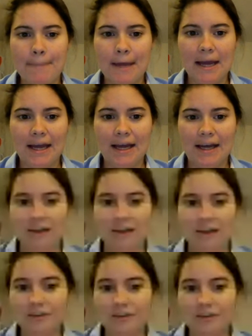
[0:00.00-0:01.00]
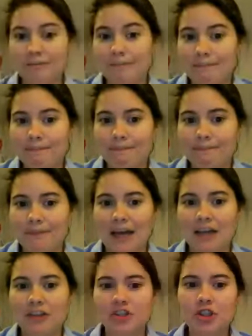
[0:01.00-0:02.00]
and
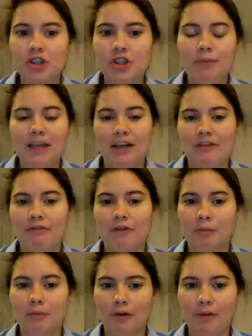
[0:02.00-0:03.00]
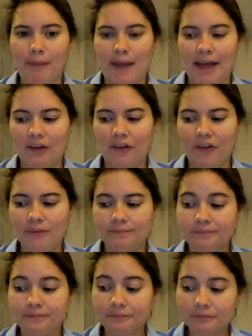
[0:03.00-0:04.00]
that should be it for most banks.
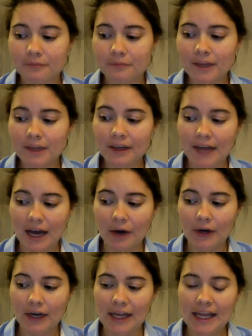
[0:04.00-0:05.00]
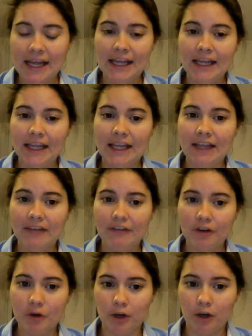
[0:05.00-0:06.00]
Now, if
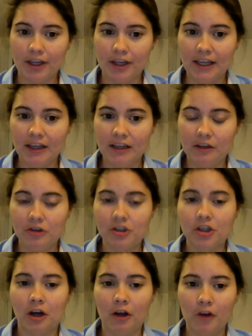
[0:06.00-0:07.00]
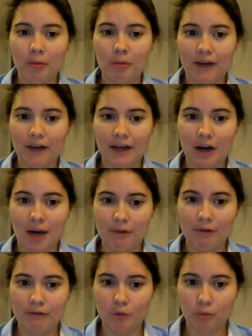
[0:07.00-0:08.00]
you're working, you should also provide a
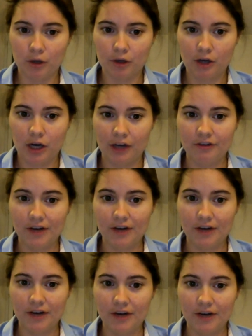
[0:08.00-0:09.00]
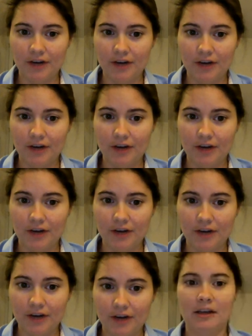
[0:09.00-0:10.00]
copy of your work contract to show that you'll be
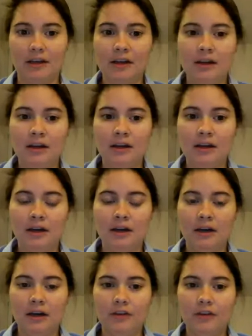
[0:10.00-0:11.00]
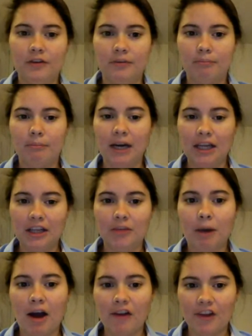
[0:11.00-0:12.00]
having money
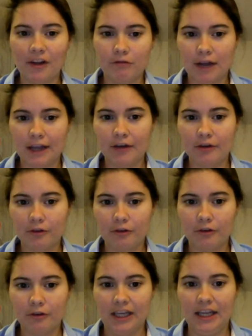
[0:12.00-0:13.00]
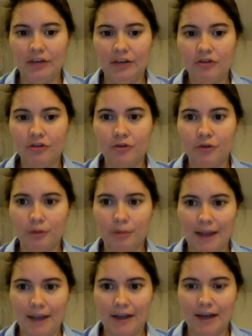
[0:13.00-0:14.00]
deposited regularly into your
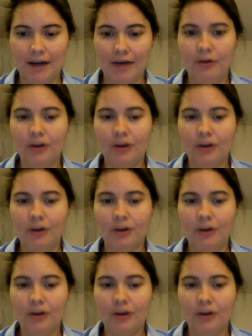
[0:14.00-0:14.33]
bank account.